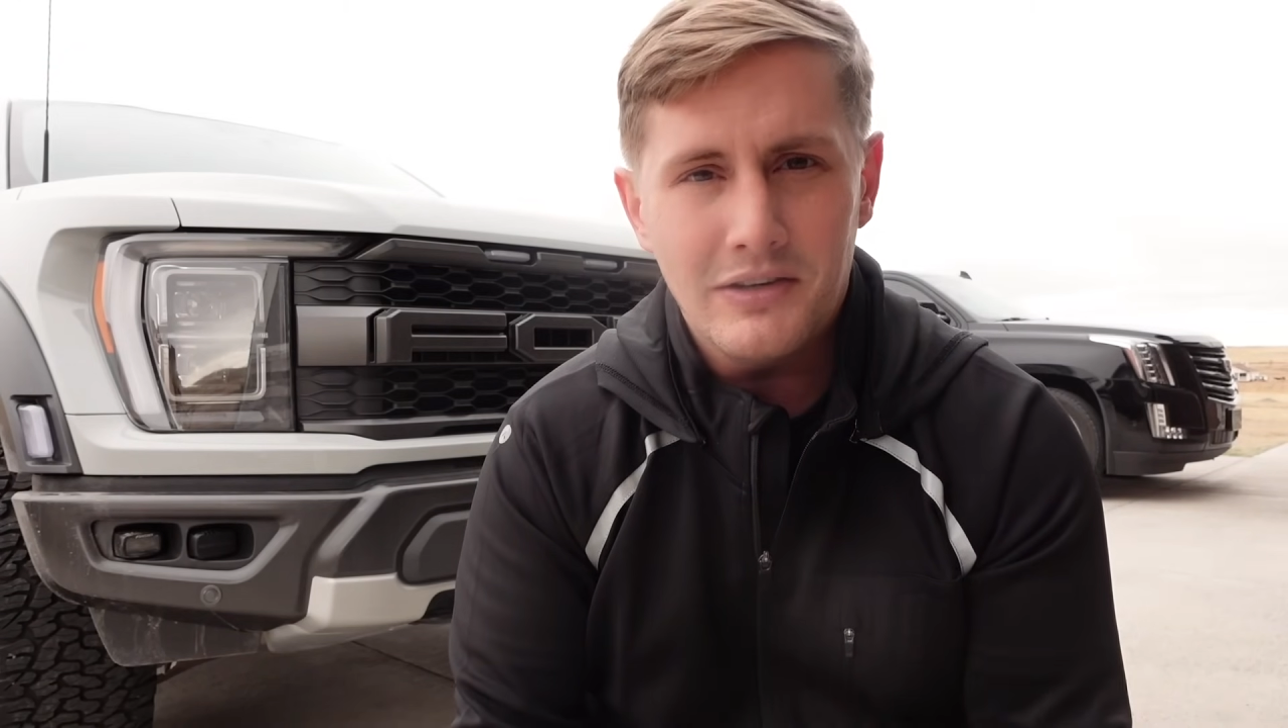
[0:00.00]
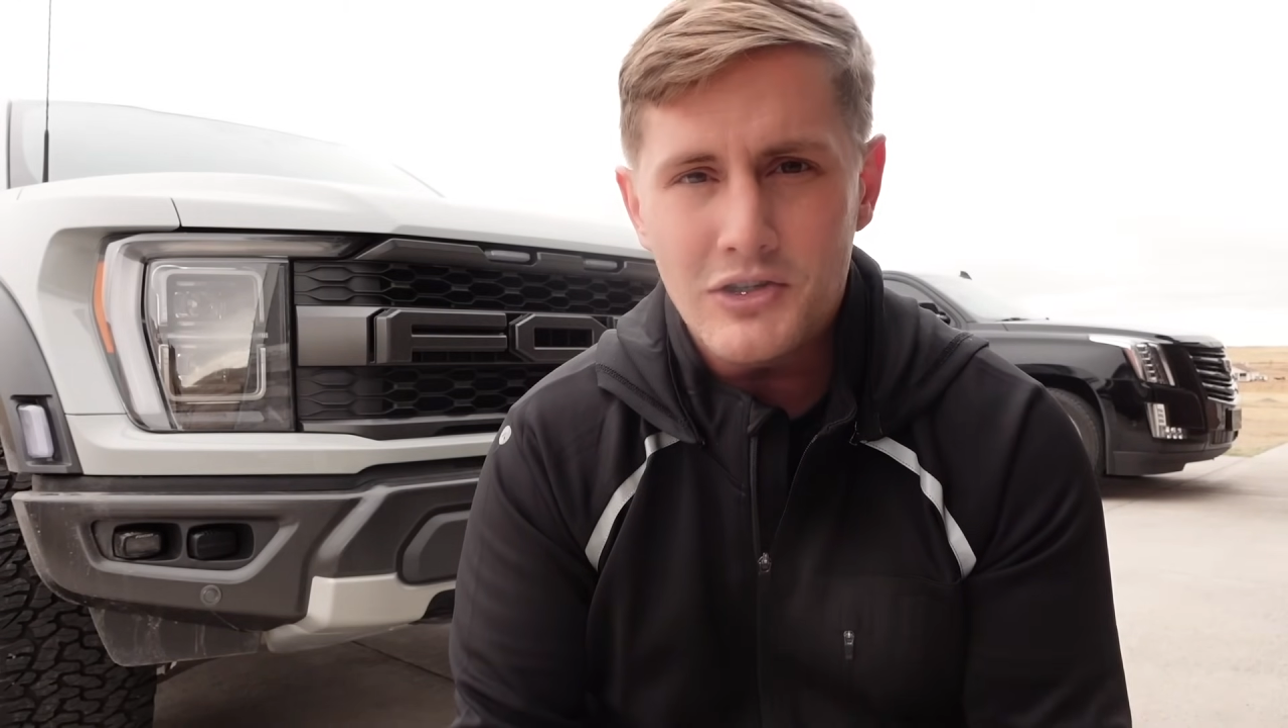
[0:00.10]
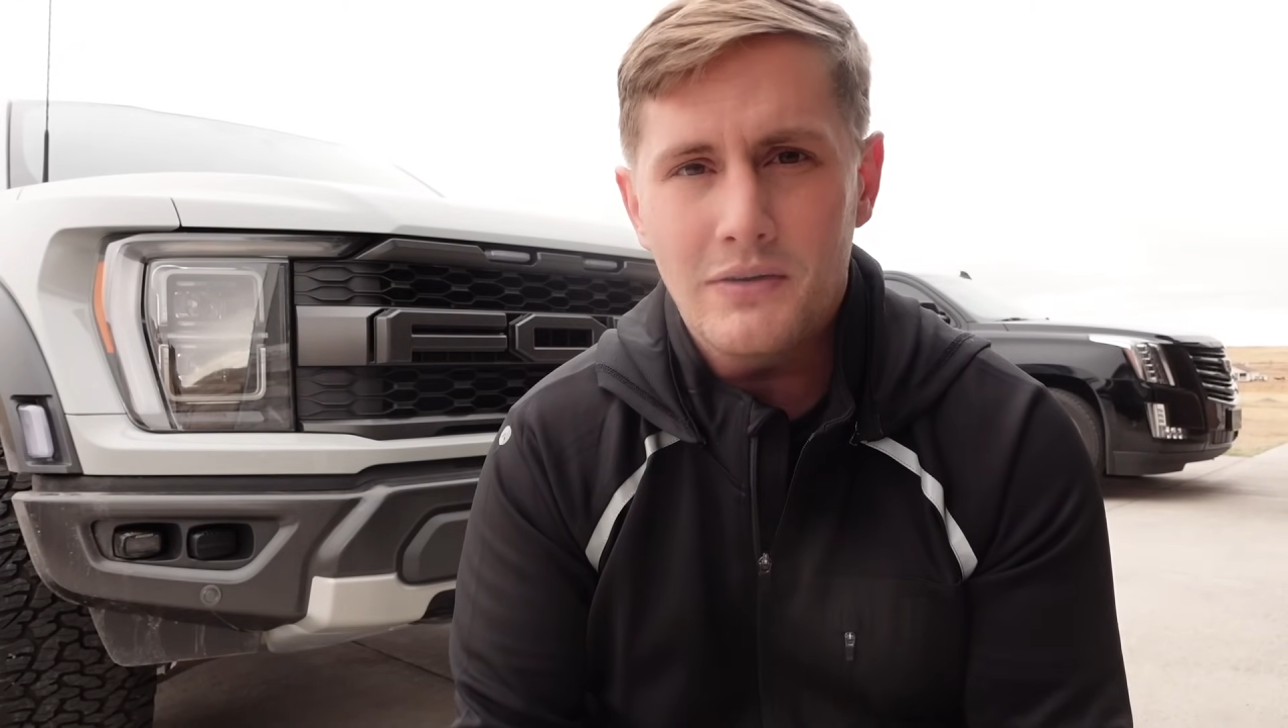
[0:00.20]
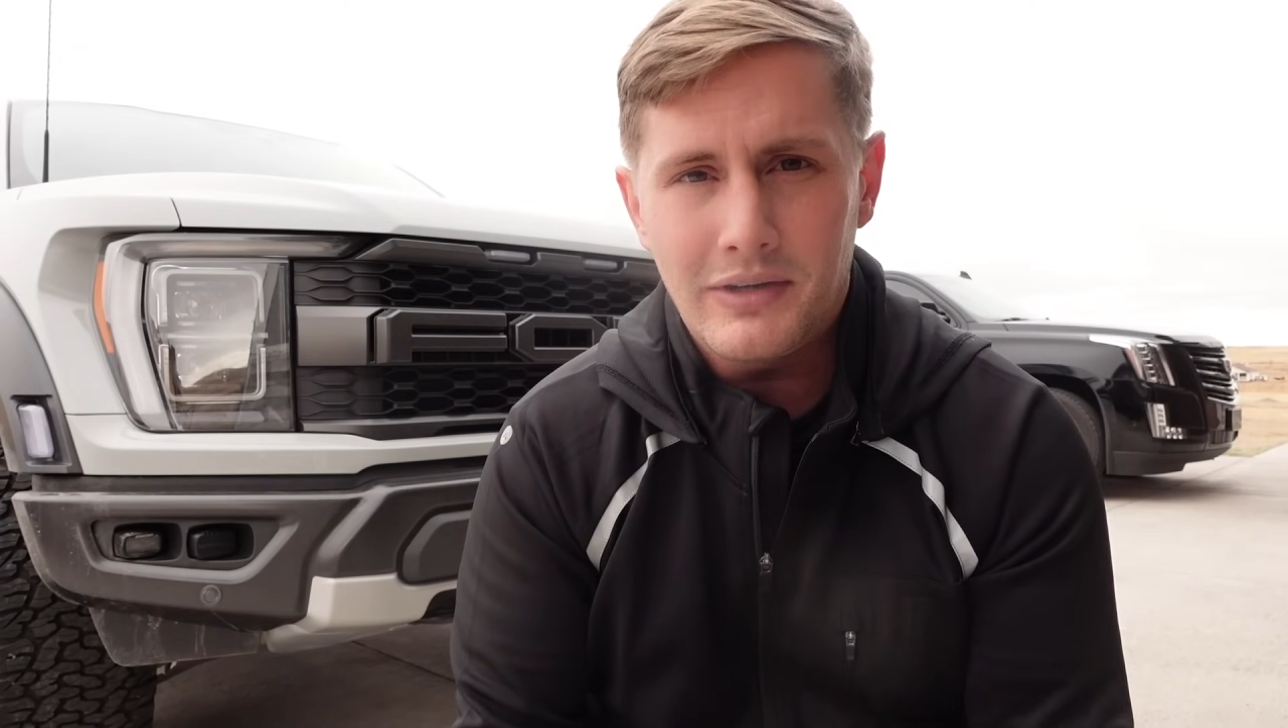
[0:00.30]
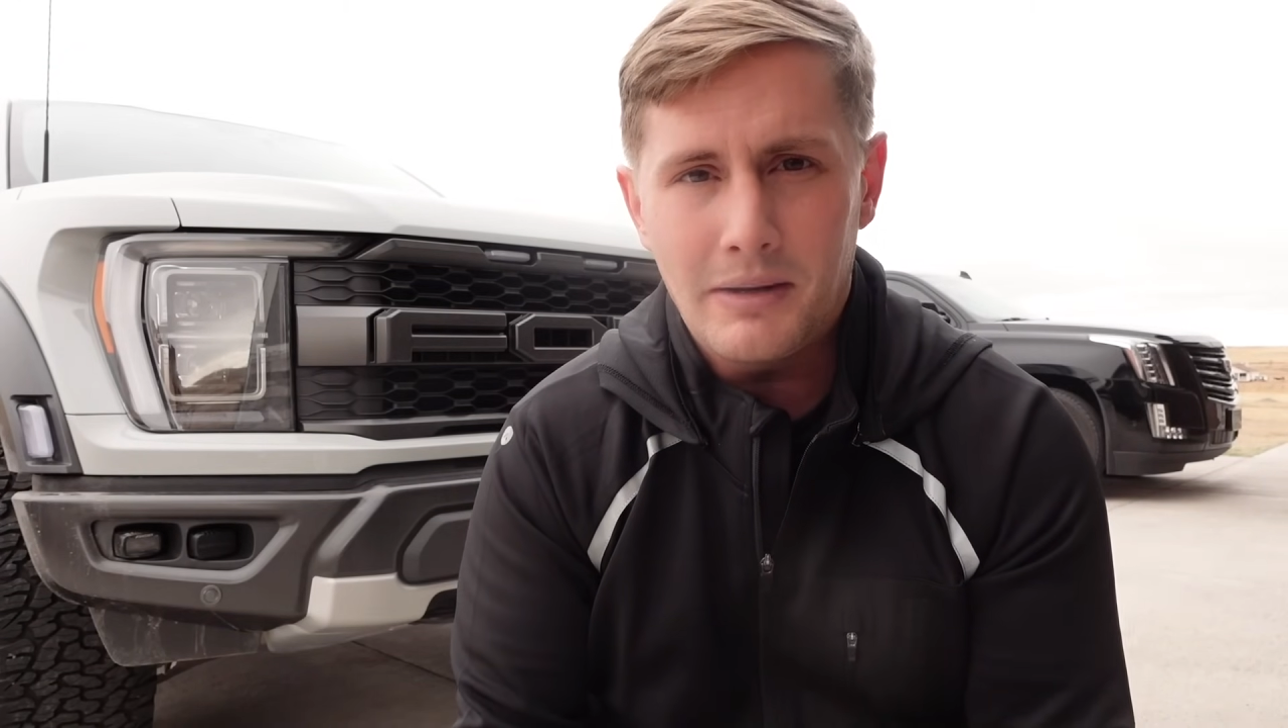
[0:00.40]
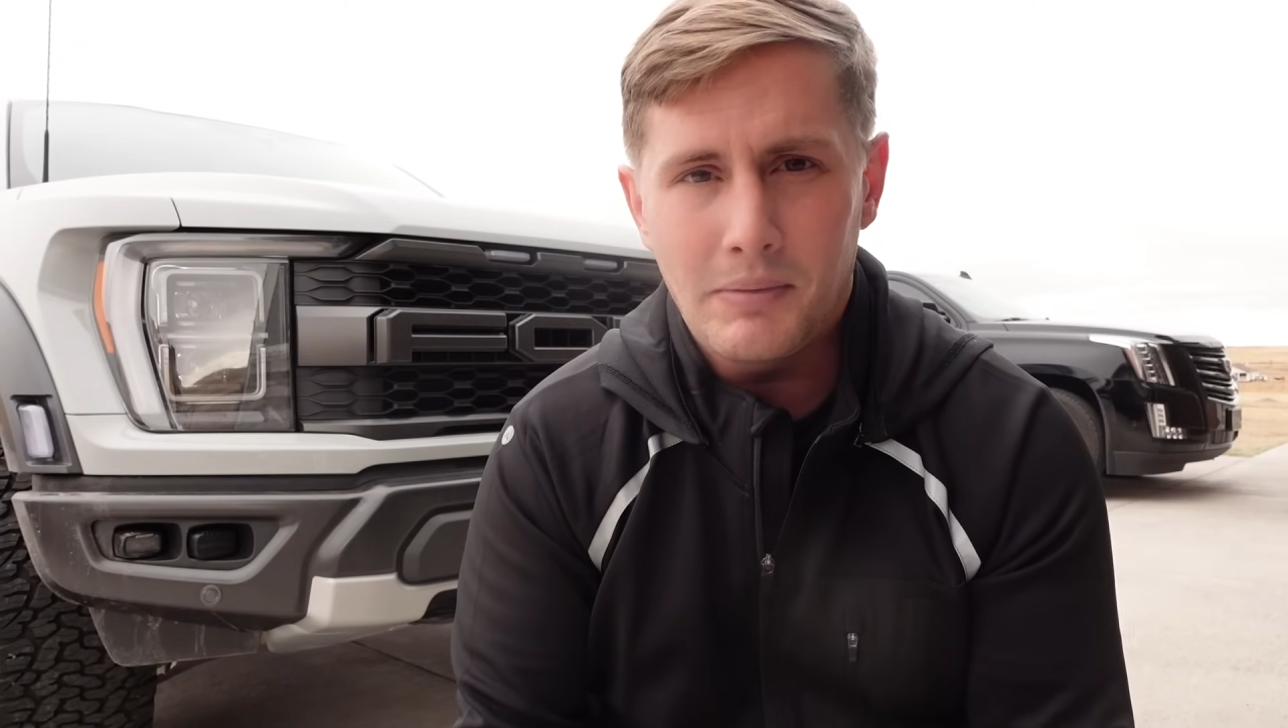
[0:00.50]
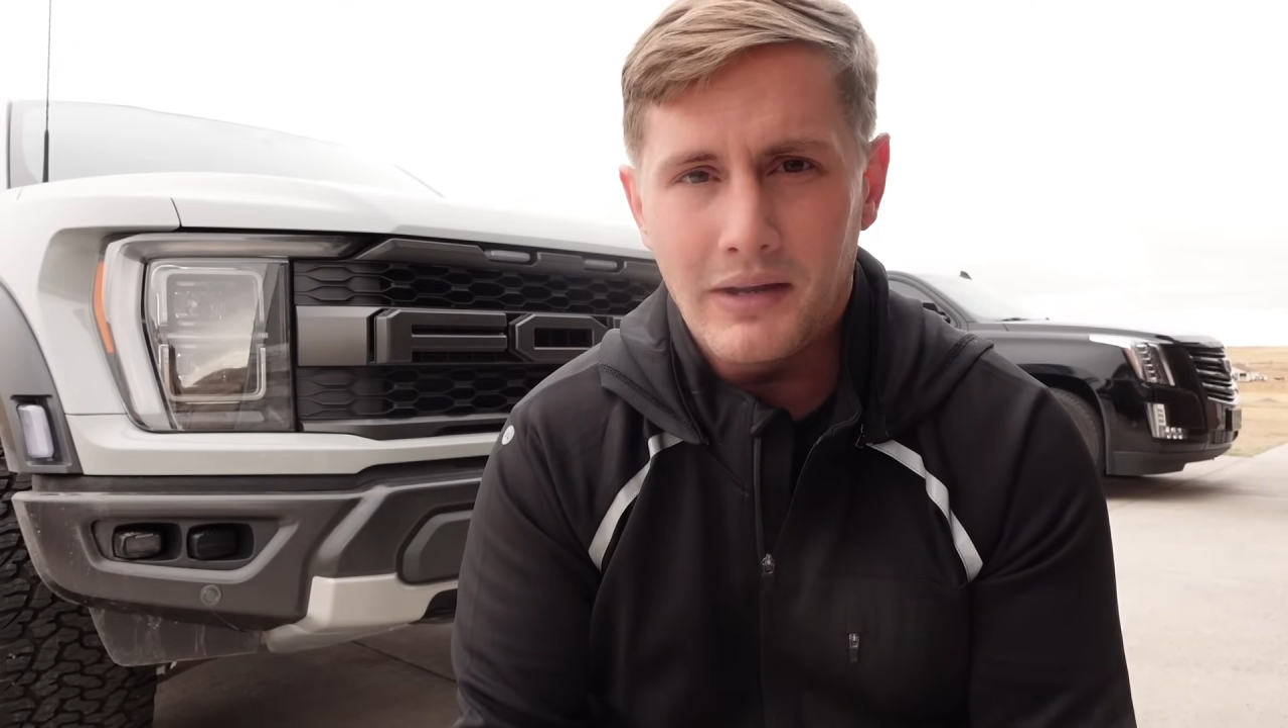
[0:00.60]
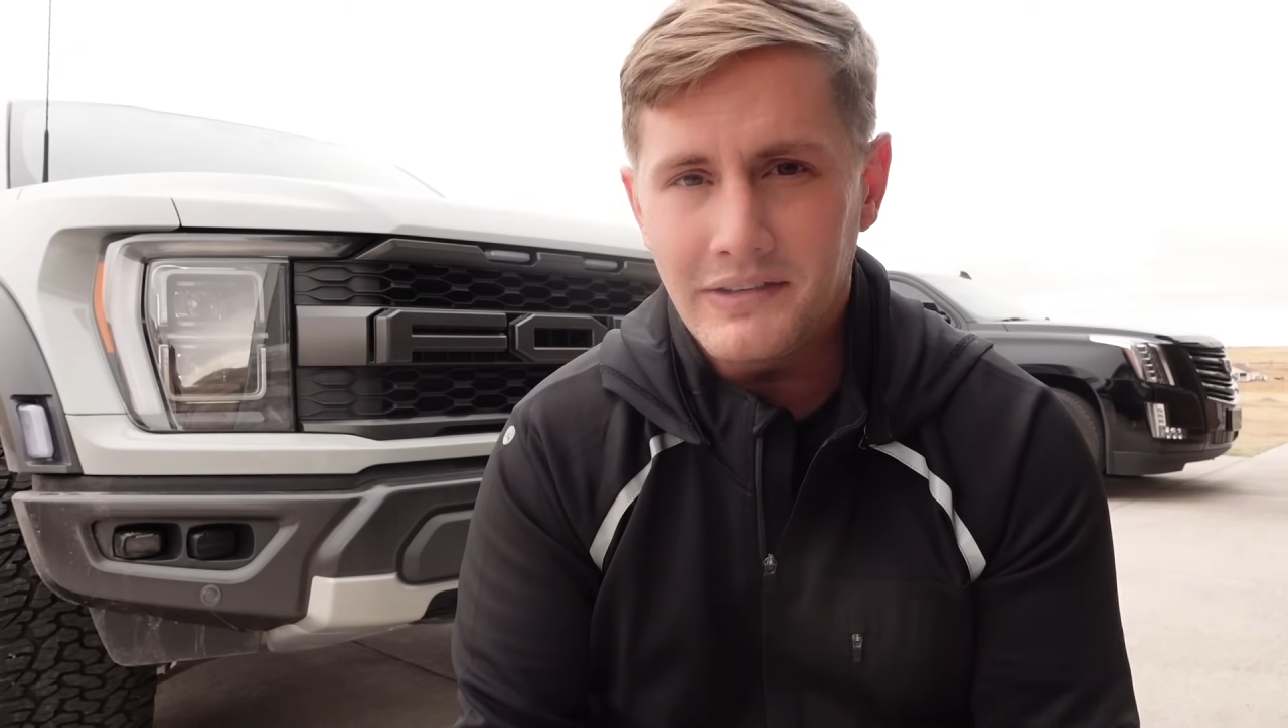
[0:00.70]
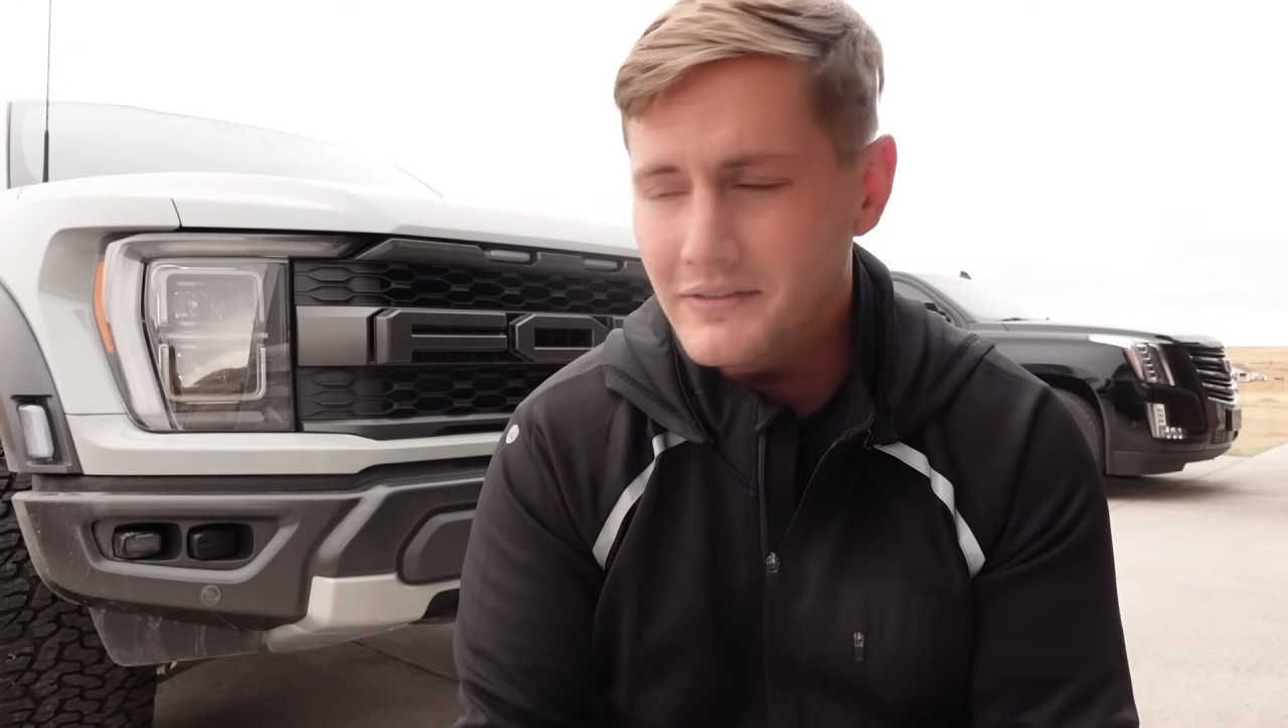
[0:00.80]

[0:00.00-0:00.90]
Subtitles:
the shift take place.